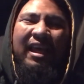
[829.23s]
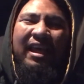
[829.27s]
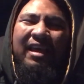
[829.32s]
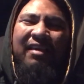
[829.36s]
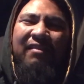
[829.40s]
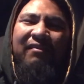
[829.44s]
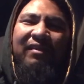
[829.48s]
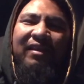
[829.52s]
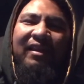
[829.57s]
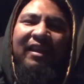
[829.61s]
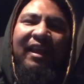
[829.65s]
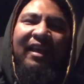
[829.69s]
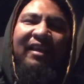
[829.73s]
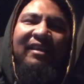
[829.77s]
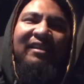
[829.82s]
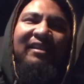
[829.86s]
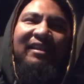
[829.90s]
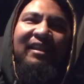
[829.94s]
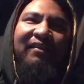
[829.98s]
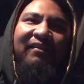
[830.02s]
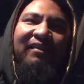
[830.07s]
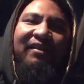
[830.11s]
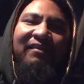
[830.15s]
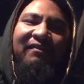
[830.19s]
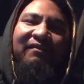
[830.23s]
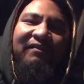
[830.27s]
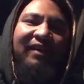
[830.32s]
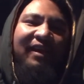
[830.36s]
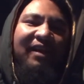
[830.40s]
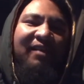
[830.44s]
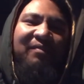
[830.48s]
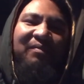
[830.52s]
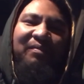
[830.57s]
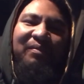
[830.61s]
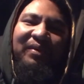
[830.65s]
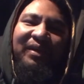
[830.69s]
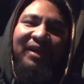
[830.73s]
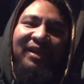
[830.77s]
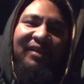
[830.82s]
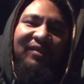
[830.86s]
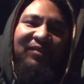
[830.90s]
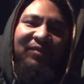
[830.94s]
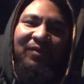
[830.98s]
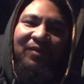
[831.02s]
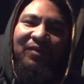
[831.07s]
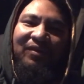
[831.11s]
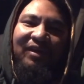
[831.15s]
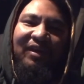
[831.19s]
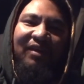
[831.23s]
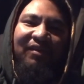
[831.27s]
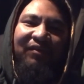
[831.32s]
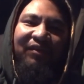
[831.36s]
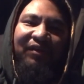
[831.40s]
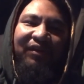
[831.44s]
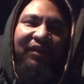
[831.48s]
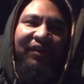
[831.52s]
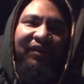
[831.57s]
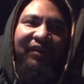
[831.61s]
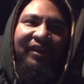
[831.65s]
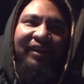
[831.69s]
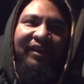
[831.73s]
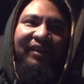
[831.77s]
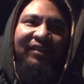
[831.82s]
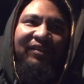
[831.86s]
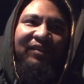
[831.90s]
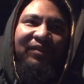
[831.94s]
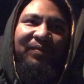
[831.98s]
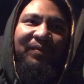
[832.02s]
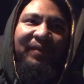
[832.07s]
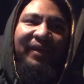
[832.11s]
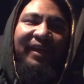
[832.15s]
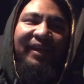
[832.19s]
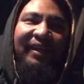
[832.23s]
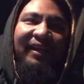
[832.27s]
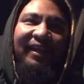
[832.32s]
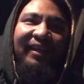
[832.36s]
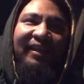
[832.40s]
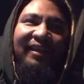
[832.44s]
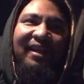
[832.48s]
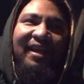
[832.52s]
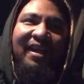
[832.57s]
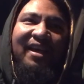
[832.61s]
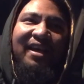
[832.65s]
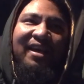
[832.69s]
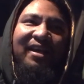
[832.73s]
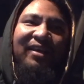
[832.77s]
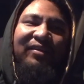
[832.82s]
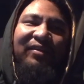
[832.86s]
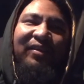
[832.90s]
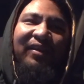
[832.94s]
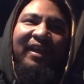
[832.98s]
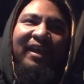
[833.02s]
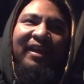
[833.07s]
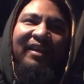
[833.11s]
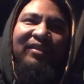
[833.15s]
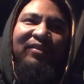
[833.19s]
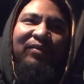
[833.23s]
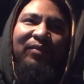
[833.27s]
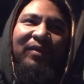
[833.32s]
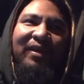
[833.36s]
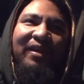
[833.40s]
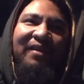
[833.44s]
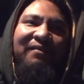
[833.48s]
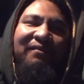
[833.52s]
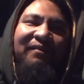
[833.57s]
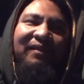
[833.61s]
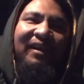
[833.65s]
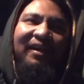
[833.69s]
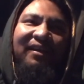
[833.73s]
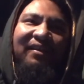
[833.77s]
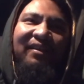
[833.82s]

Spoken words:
Even that 75 bucks won't cover your diesel, man. Like, so that $40,